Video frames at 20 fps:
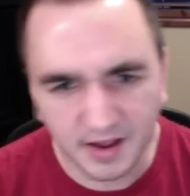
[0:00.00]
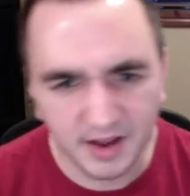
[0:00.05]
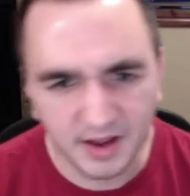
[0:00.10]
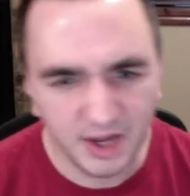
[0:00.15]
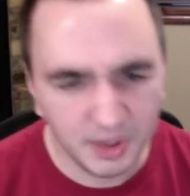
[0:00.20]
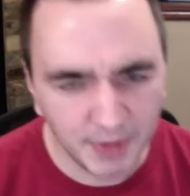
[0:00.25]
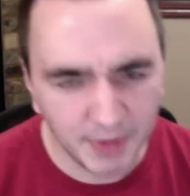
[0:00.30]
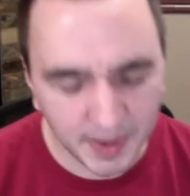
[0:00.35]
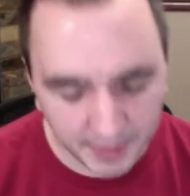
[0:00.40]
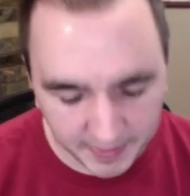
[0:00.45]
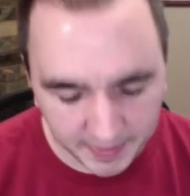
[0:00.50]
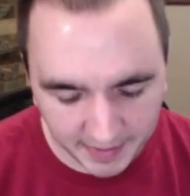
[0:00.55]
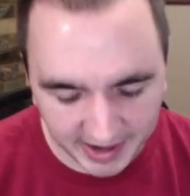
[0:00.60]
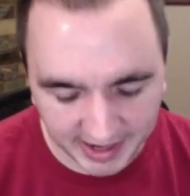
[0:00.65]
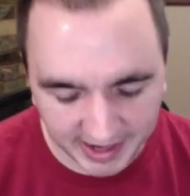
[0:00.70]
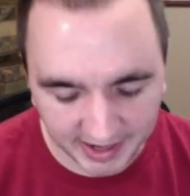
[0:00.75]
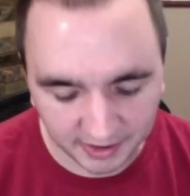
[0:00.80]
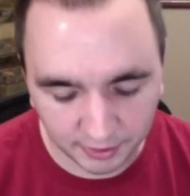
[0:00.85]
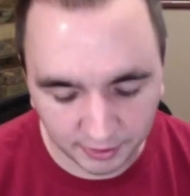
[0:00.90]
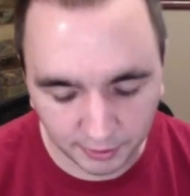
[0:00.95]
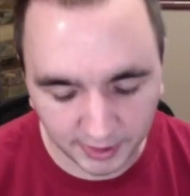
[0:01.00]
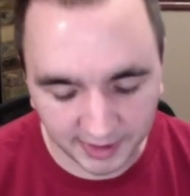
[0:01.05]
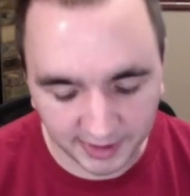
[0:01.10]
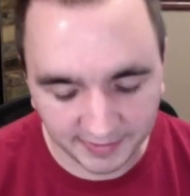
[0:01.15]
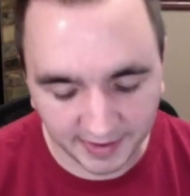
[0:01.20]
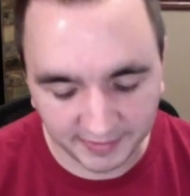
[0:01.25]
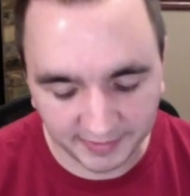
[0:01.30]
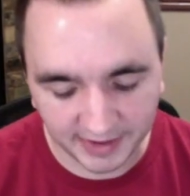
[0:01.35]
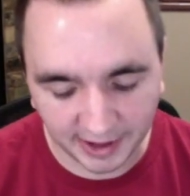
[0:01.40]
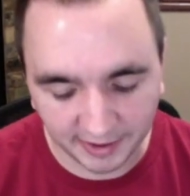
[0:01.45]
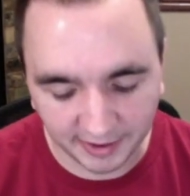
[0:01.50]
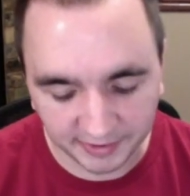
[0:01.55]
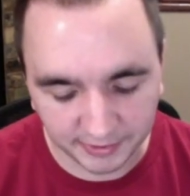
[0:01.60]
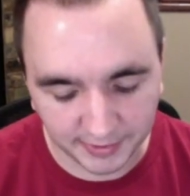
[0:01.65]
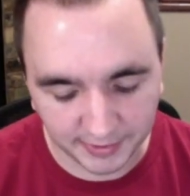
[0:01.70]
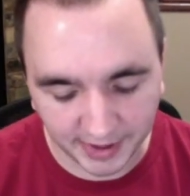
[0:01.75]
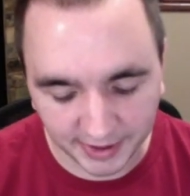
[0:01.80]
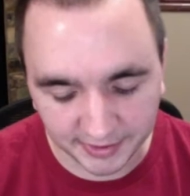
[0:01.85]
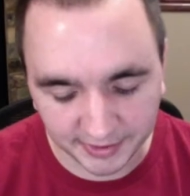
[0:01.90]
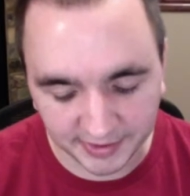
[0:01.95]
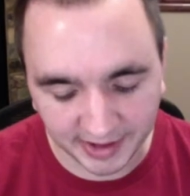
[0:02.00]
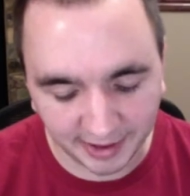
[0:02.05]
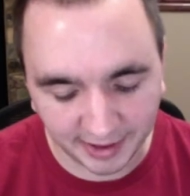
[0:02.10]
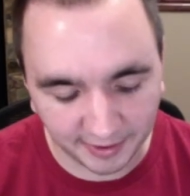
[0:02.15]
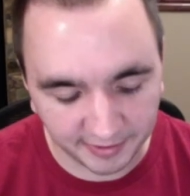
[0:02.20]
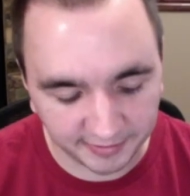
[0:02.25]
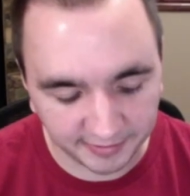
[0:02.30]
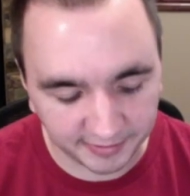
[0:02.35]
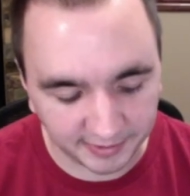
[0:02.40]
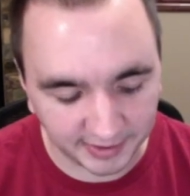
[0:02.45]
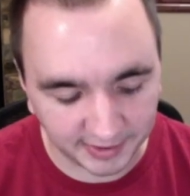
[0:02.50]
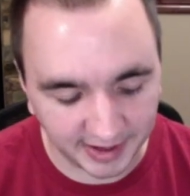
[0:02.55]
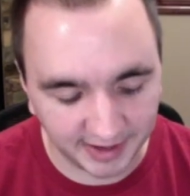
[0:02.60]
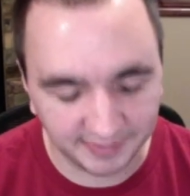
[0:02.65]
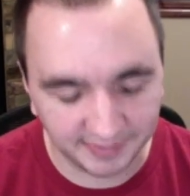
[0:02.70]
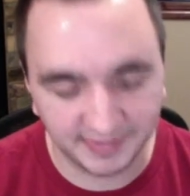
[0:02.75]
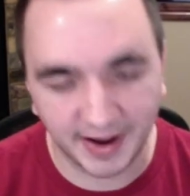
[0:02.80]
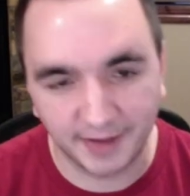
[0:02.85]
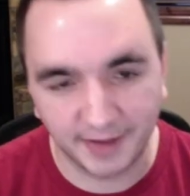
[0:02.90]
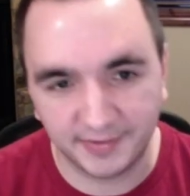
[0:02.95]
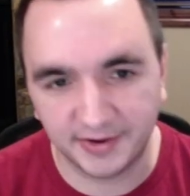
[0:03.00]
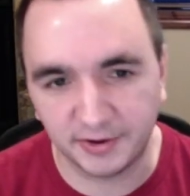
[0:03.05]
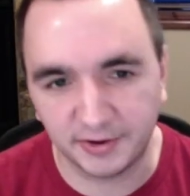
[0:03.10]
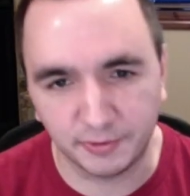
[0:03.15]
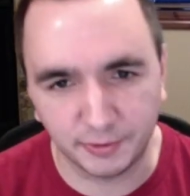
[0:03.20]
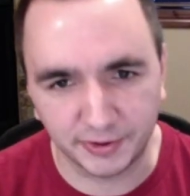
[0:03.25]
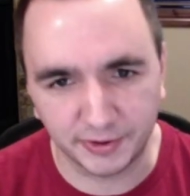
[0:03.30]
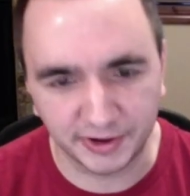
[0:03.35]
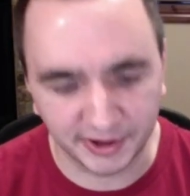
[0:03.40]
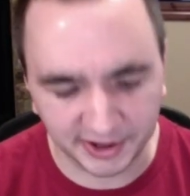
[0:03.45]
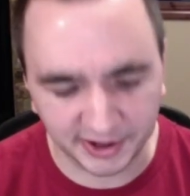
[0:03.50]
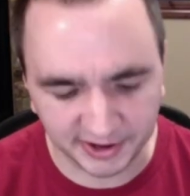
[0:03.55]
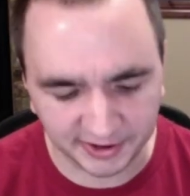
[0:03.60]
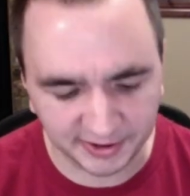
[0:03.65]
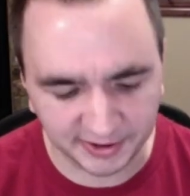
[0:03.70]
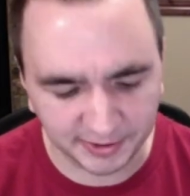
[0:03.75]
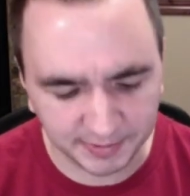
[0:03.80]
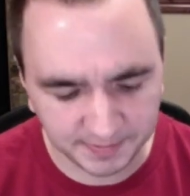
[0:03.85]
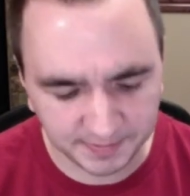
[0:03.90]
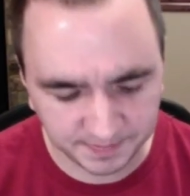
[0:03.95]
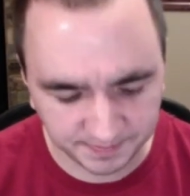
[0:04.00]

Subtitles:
you might be paying $25 to $100 for a 500-word article.